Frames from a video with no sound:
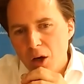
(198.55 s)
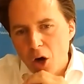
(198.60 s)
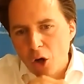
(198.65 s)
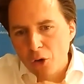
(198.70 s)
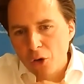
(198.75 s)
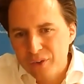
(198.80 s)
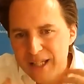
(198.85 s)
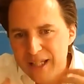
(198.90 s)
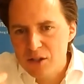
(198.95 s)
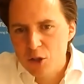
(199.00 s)

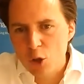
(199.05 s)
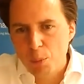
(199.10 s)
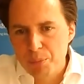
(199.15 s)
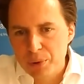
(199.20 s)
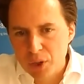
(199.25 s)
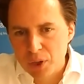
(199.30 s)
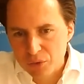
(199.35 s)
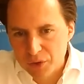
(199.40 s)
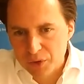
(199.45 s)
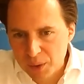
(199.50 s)
on this
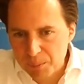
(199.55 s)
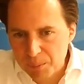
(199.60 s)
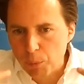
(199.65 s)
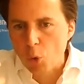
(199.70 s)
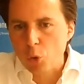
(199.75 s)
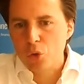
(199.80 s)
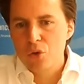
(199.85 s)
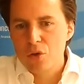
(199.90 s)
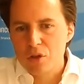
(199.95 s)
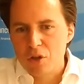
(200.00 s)
topic, on the
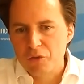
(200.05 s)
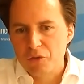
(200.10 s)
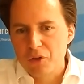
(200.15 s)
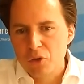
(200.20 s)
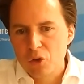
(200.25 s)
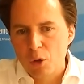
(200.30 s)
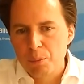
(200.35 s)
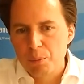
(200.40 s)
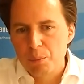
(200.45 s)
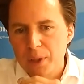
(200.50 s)
importance of the
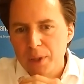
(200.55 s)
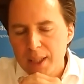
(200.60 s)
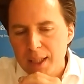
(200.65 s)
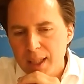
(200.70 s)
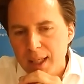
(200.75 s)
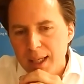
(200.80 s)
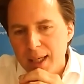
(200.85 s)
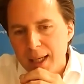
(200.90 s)
topic,